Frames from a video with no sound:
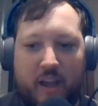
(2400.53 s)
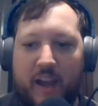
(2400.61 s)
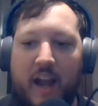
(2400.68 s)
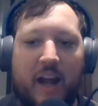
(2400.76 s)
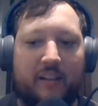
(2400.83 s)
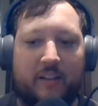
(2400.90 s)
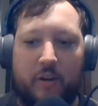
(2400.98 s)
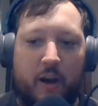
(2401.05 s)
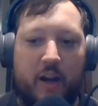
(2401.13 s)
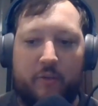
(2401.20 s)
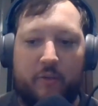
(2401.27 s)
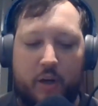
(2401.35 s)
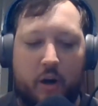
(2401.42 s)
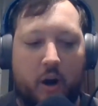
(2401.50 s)
they got the
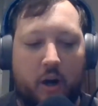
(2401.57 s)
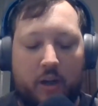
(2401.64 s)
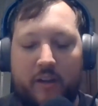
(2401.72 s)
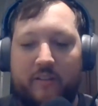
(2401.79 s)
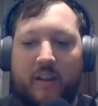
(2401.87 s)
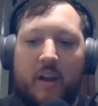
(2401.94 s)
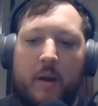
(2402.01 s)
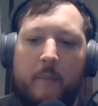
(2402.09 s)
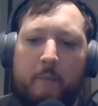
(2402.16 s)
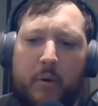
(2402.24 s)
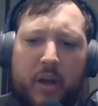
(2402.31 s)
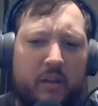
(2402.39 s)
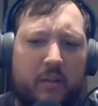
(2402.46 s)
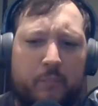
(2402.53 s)
grades regardless.
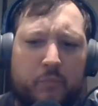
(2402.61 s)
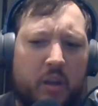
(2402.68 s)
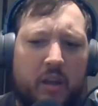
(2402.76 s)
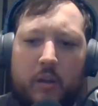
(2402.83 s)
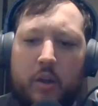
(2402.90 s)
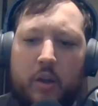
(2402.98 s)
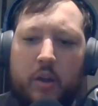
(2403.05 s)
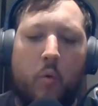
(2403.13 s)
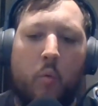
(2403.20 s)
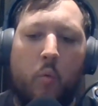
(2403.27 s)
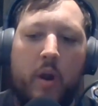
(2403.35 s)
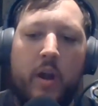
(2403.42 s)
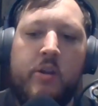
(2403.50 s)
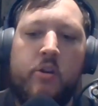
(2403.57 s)
But
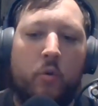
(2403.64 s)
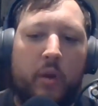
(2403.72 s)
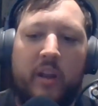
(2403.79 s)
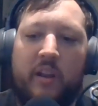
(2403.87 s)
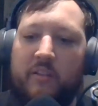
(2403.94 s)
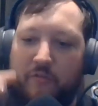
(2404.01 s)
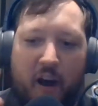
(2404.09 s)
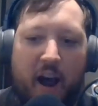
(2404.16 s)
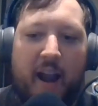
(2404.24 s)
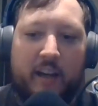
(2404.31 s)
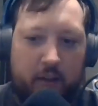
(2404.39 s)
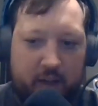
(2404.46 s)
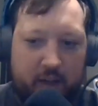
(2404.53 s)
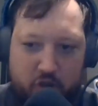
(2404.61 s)
when do we
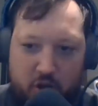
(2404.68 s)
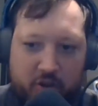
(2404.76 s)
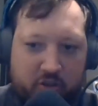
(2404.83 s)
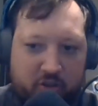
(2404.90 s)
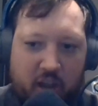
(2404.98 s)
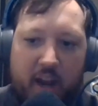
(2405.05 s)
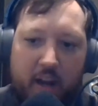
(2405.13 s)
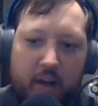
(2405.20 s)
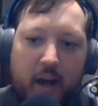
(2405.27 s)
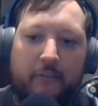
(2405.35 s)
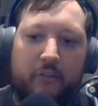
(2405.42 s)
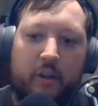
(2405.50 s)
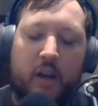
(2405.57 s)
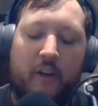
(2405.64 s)
finally just say
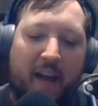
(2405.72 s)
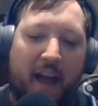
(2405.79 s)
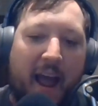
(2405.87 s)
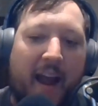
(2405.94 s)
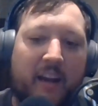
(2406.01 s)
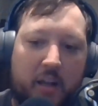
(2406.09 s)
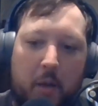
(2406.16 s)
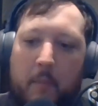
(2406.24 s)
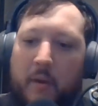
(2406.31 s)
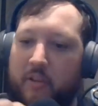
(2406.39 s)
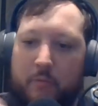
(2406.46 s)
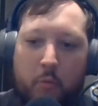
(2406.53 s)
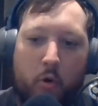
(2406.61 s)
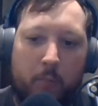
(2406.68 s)
enough's enough? Academics
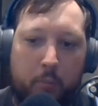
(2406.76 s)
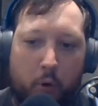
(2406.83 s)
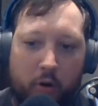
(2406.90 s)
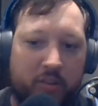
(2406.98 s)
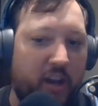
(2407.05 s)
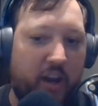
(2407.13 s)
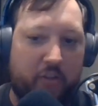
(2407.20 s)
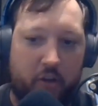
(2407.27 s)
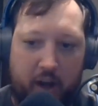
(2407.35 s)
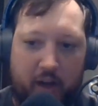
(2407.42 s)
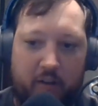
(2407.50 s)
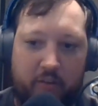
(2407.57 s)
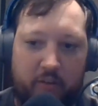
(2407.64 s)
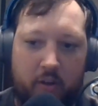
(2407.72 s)
is more important than
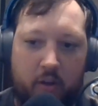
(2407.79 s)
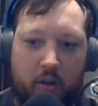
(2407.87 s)
athletics.